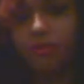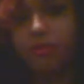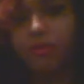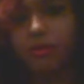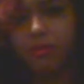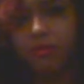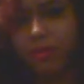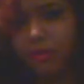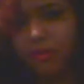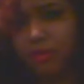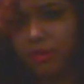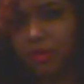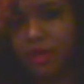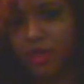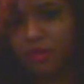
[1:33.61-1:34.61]
So I don't know
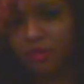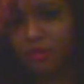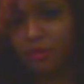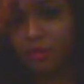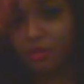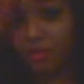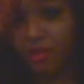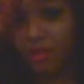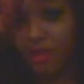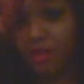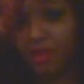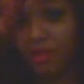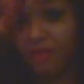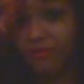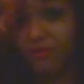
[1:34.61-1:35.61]
exactly where they're
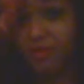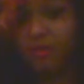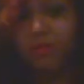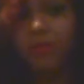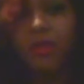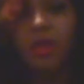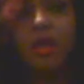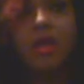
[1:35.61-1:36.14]
getting that from.